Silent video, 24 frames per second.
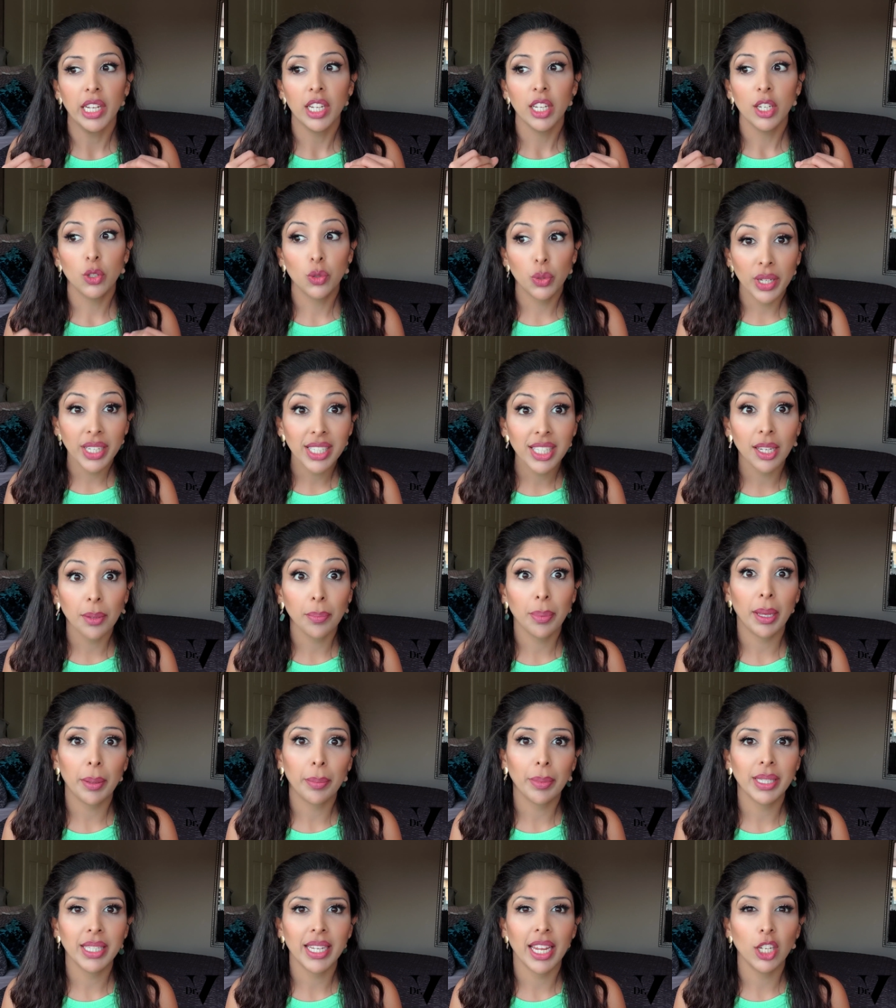treating
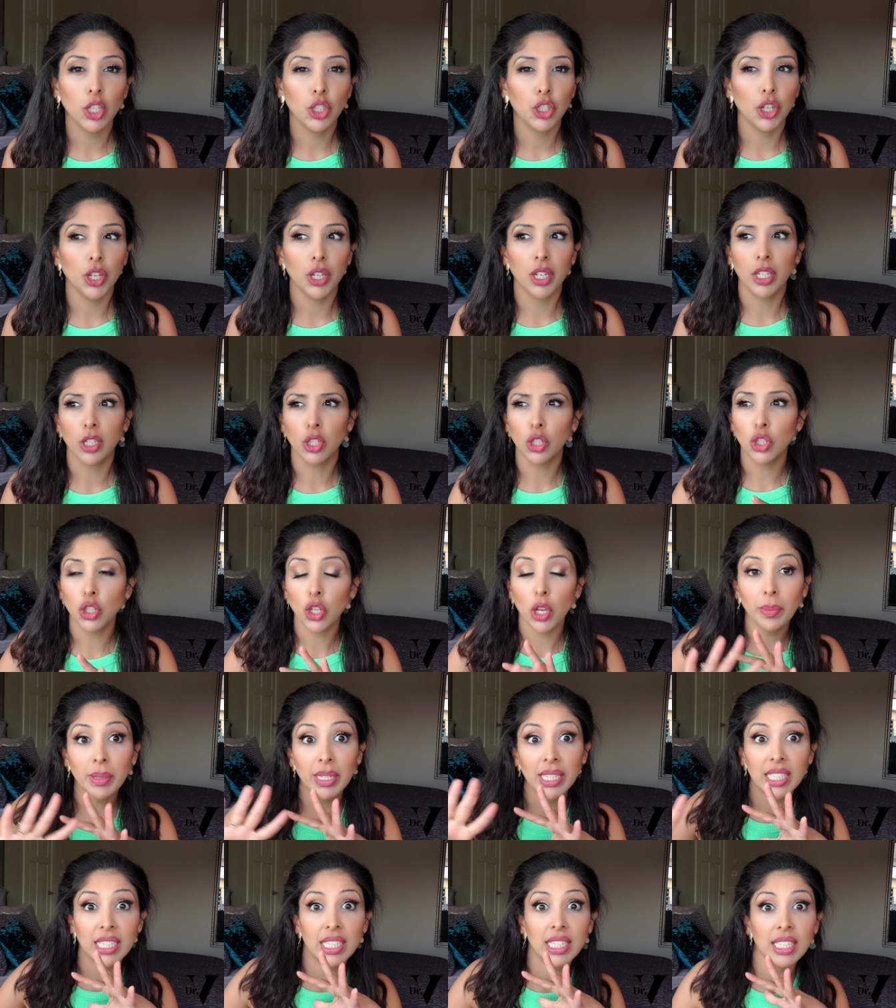pigmentation and so
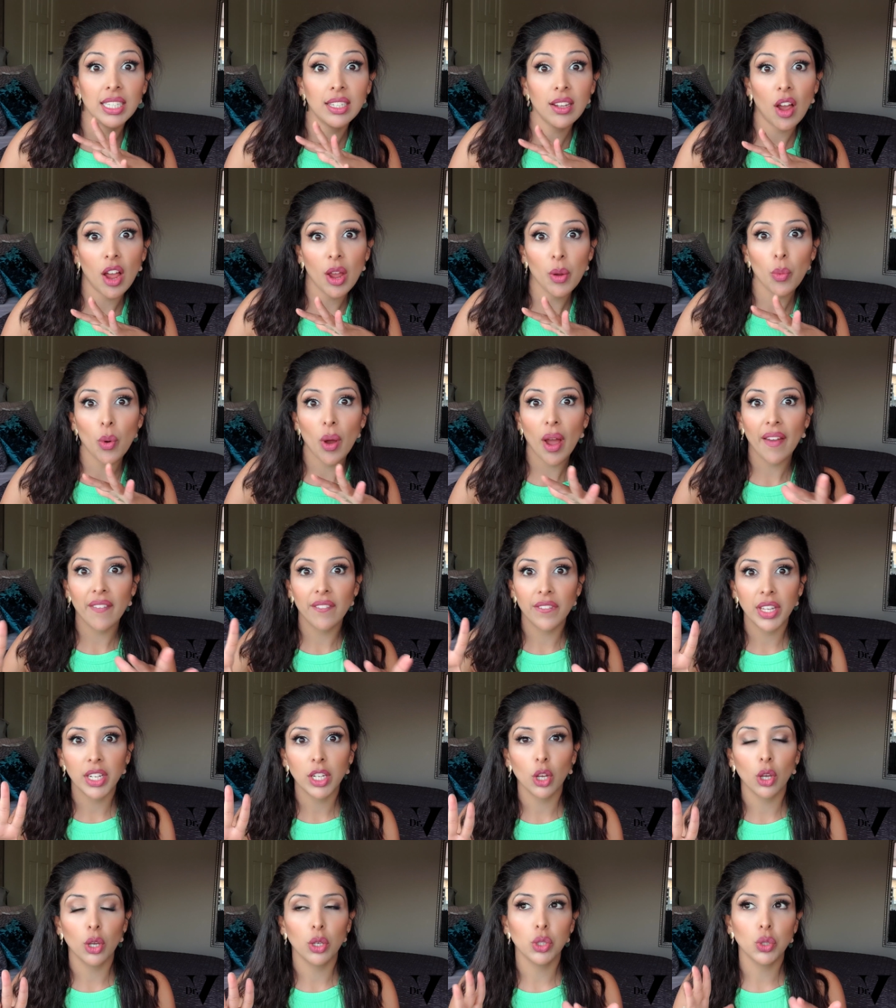many DIY
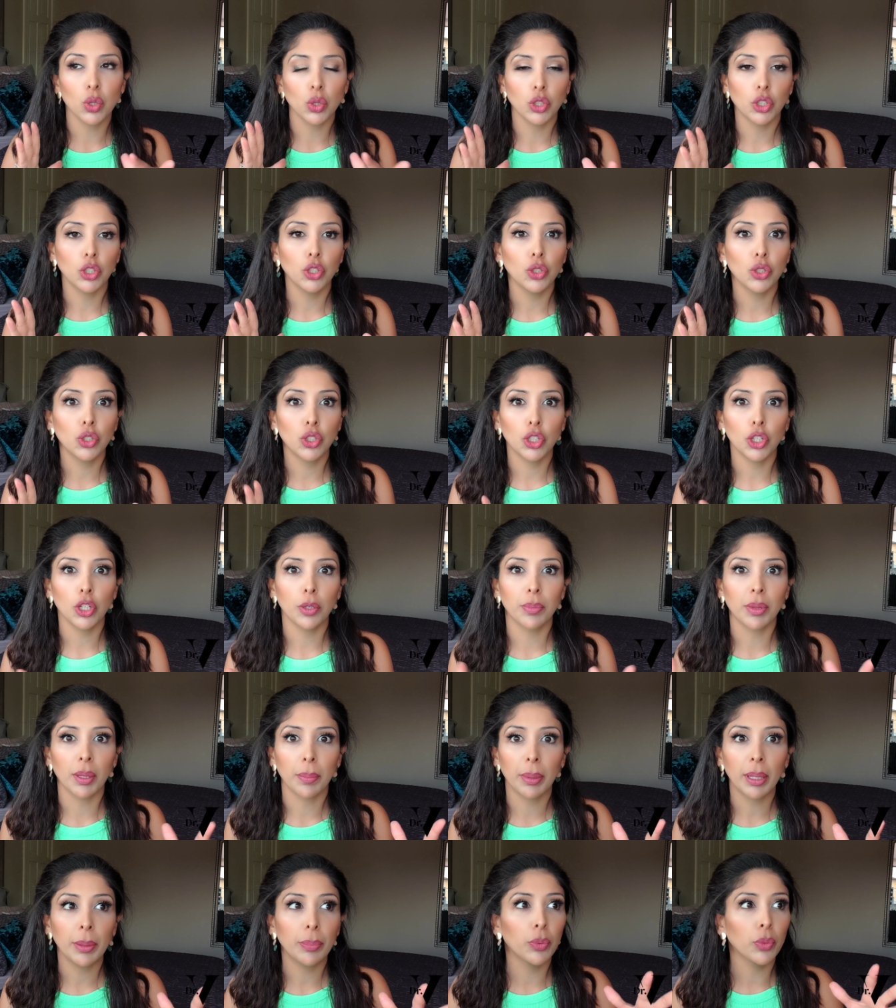videos on YouTube
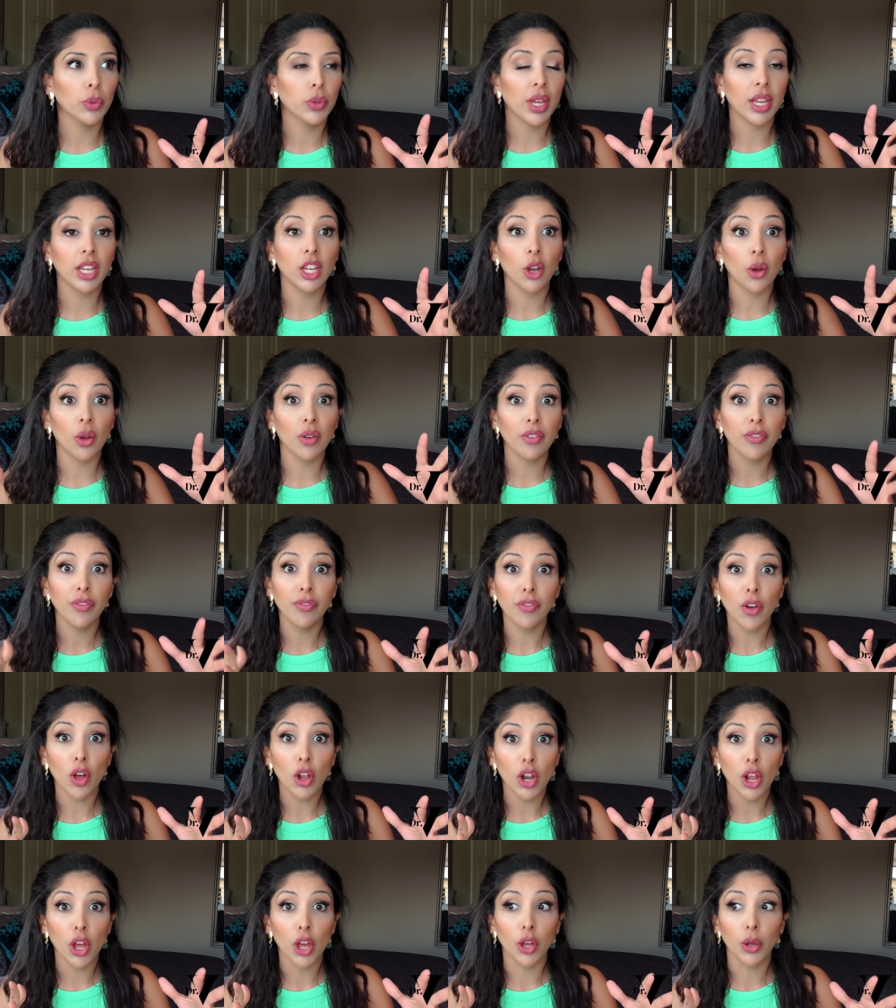that people then go
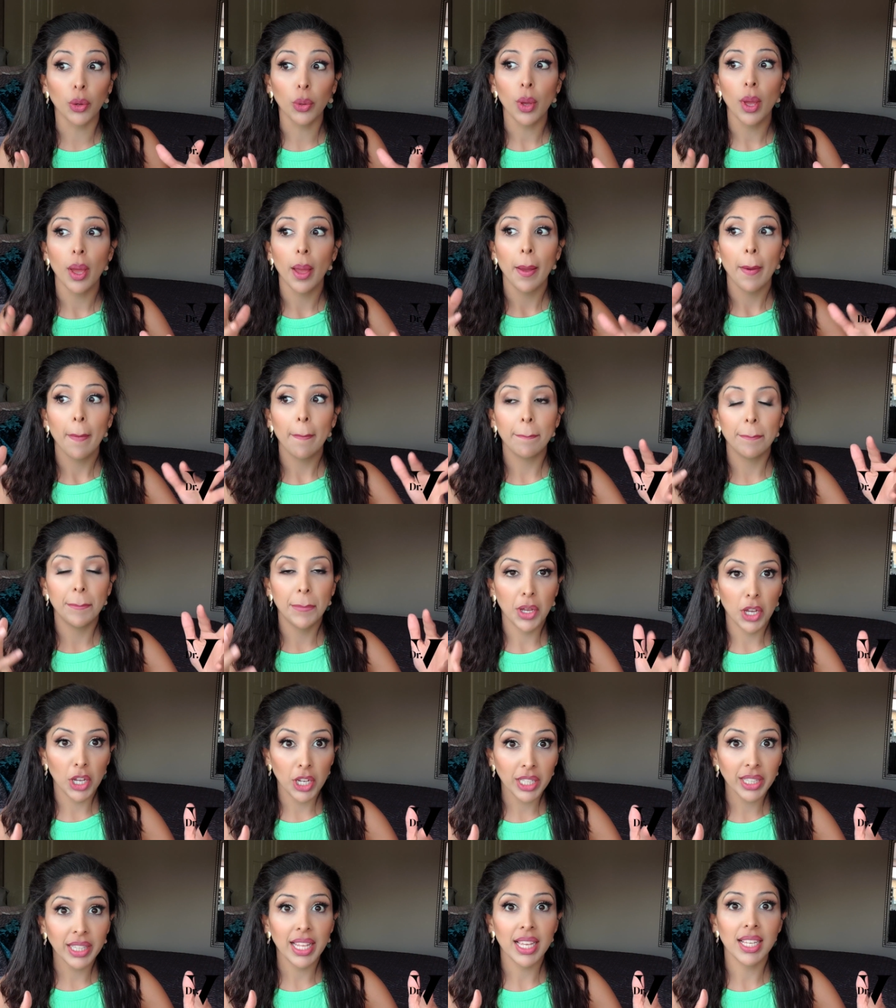follow,
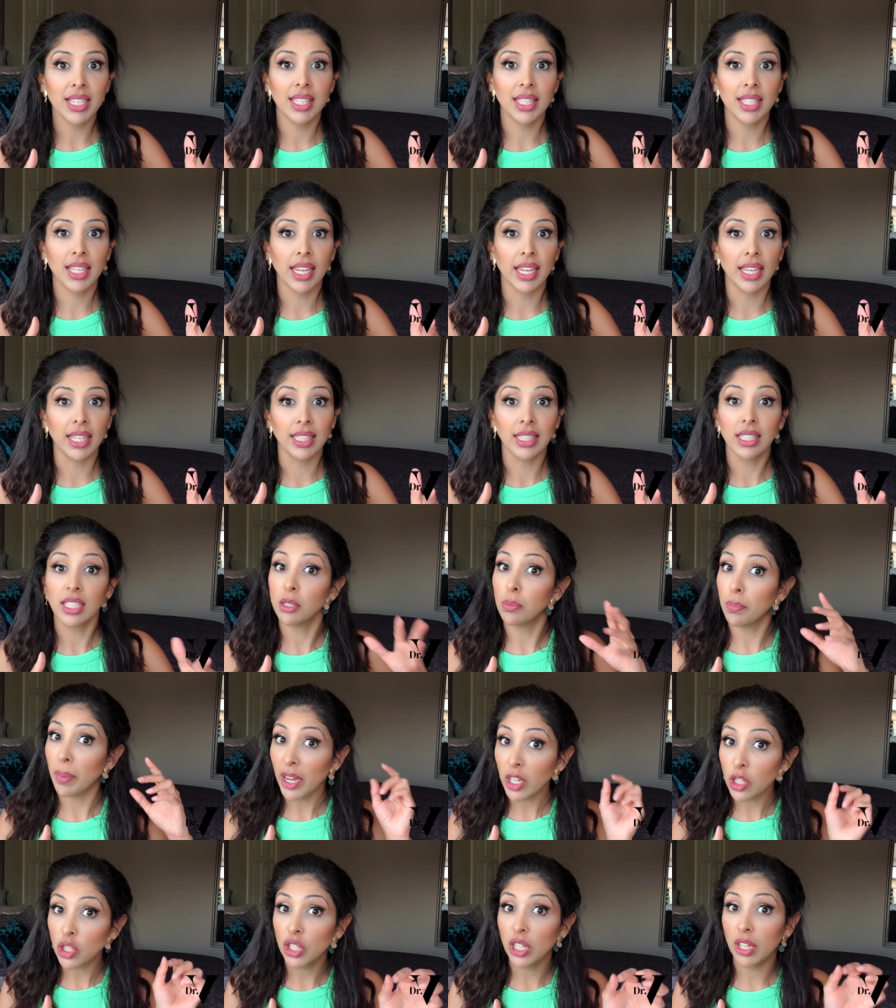burn their skin,
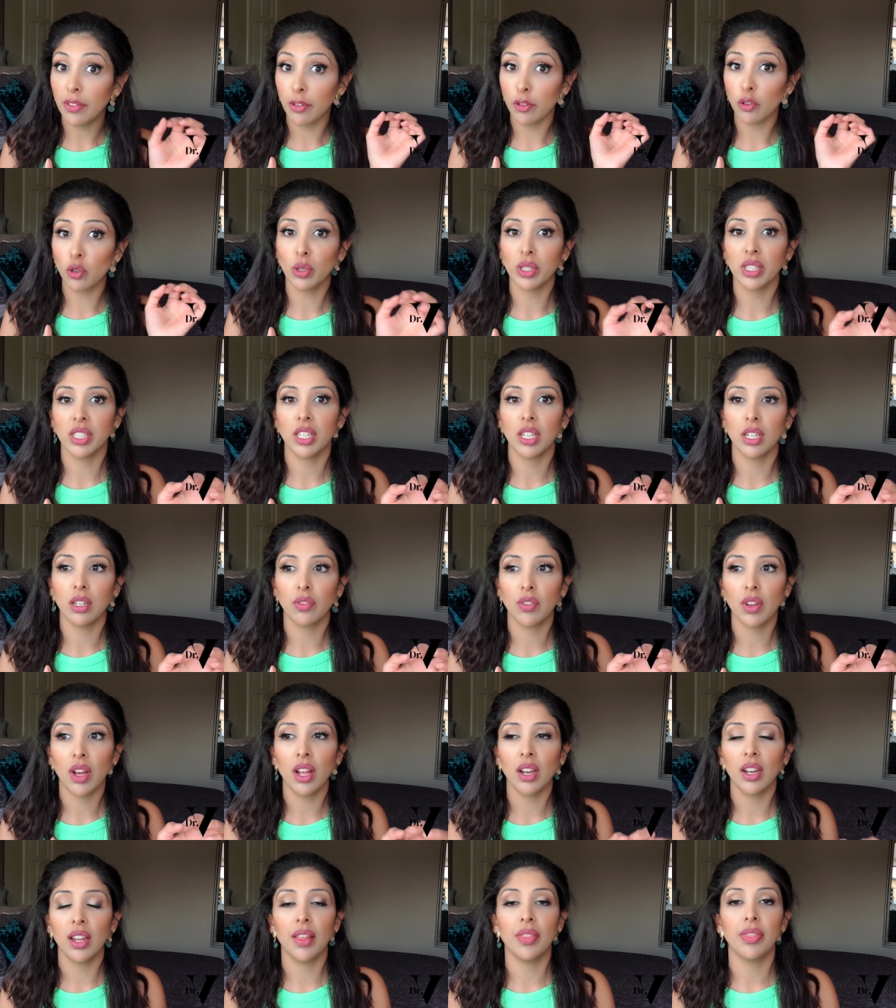especially if you've got skin of
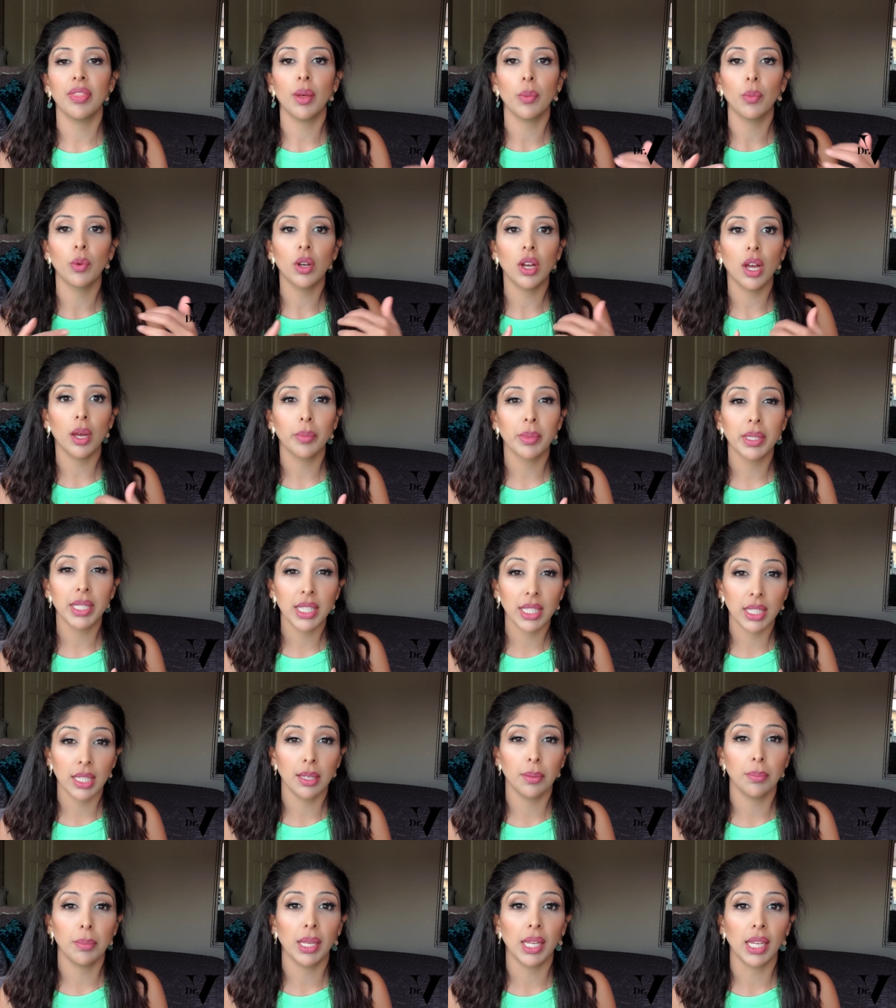color and then will come and
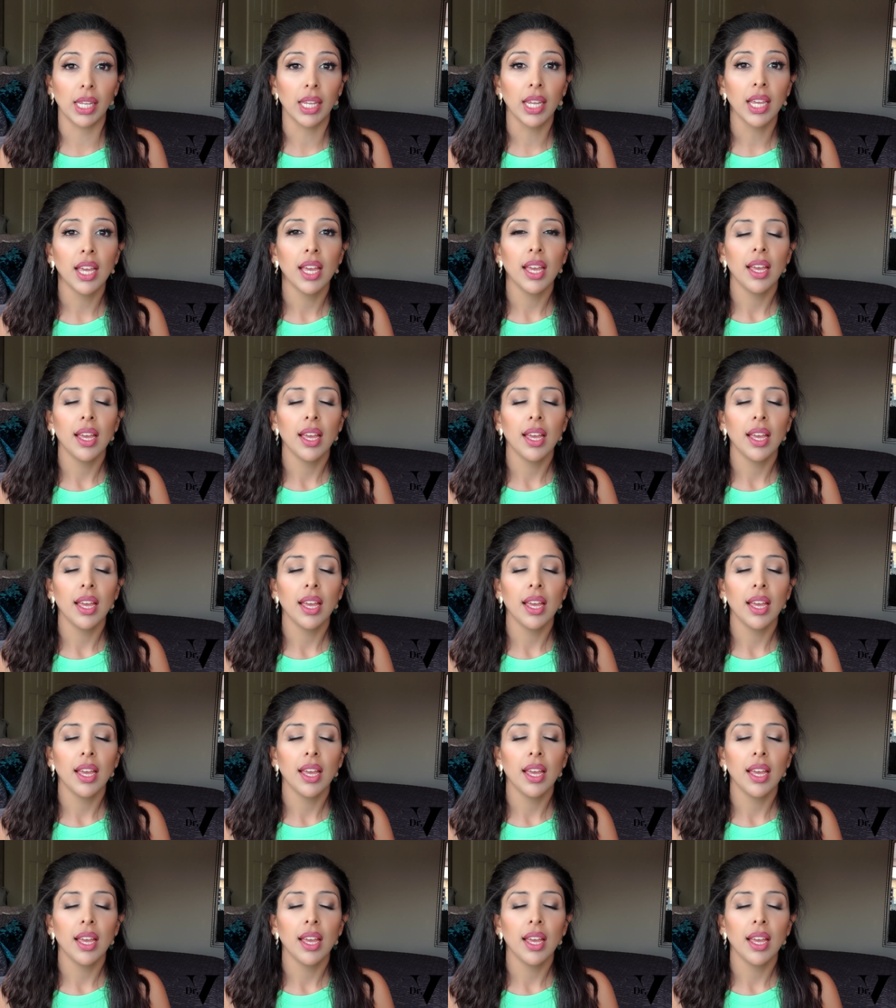see me.